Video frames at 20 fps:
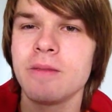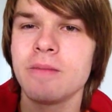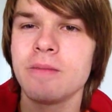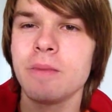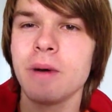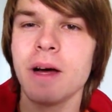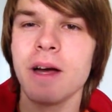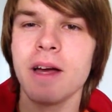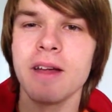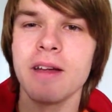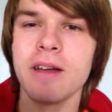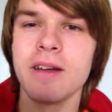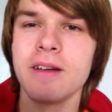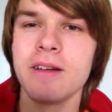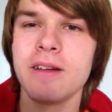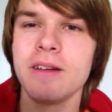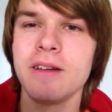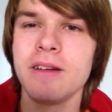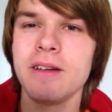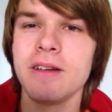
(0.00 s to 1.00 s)
But,
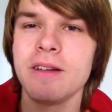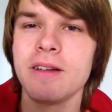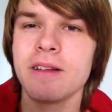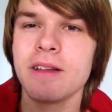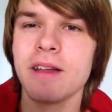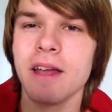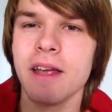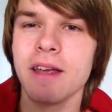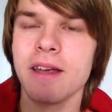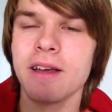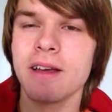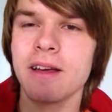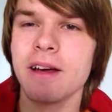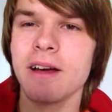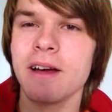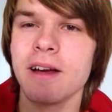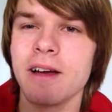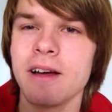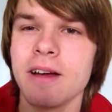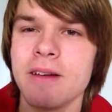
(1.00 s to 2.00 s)
like,
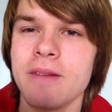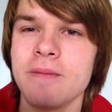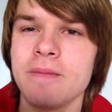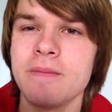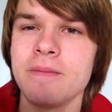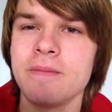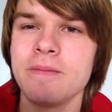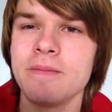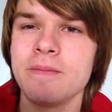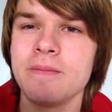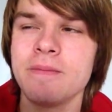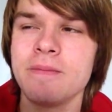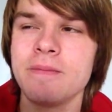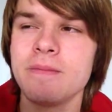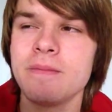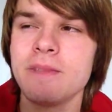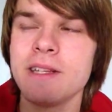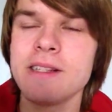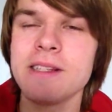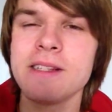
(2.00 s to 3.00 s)

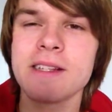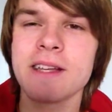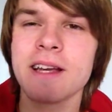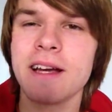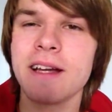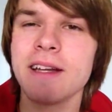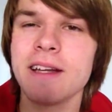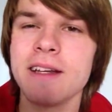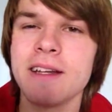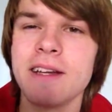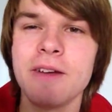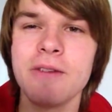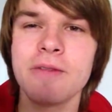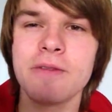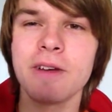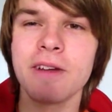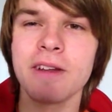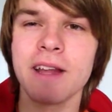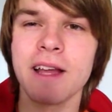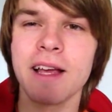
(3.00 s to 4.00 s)
this is kind of
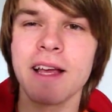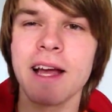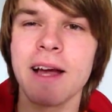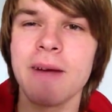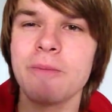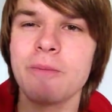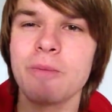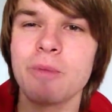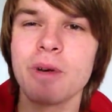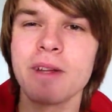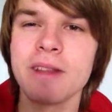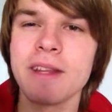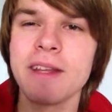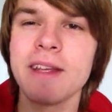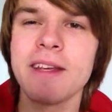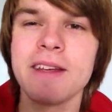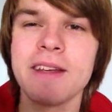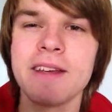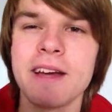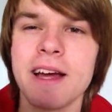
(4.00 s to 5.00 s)
different. Like,
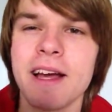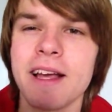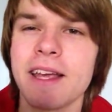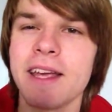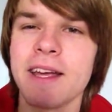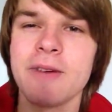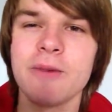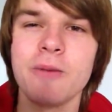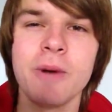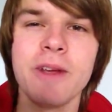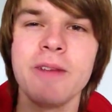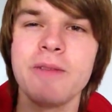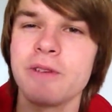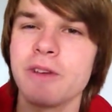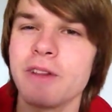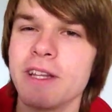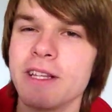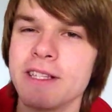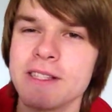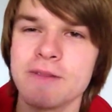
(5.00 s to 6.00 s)
I can't wait
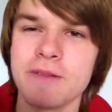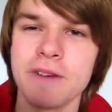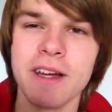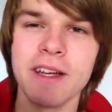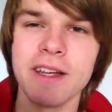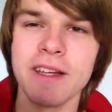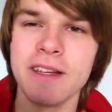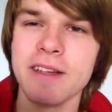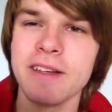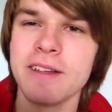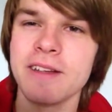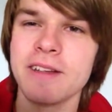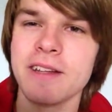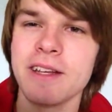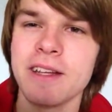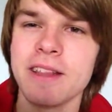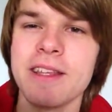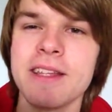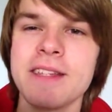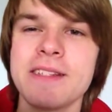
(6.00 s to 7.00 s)
for this fight.
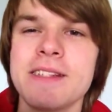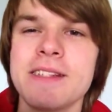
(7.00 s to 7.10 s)
Like,